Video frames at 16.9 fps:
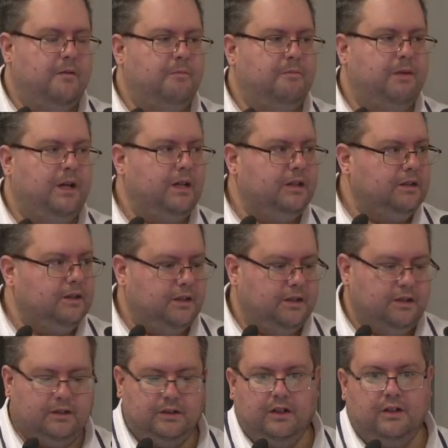But
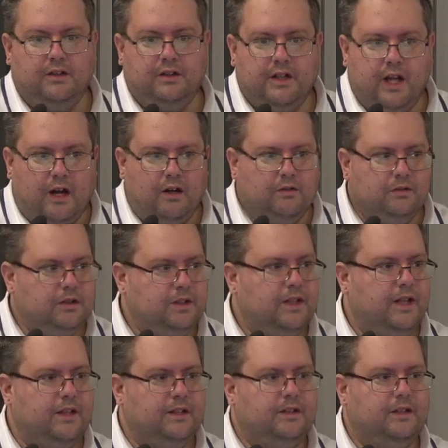it turned out
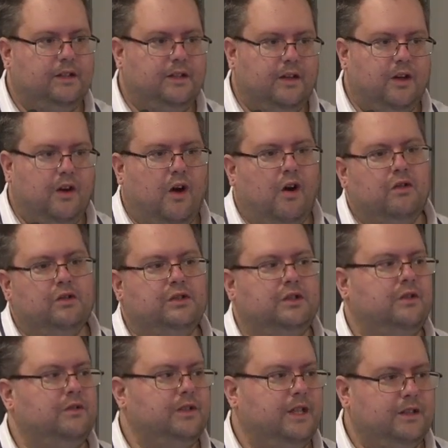that
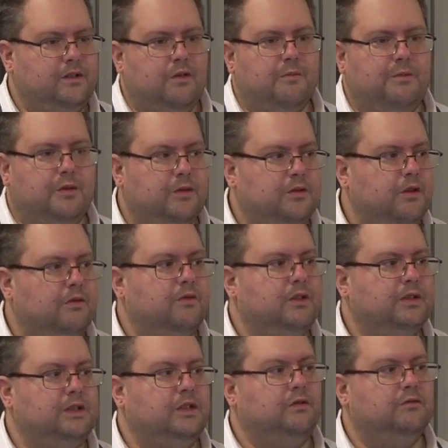also that computer
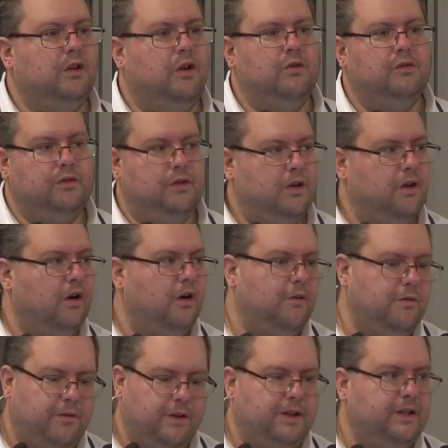was a clone
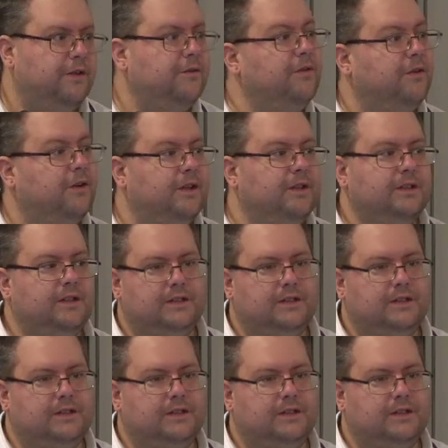of a different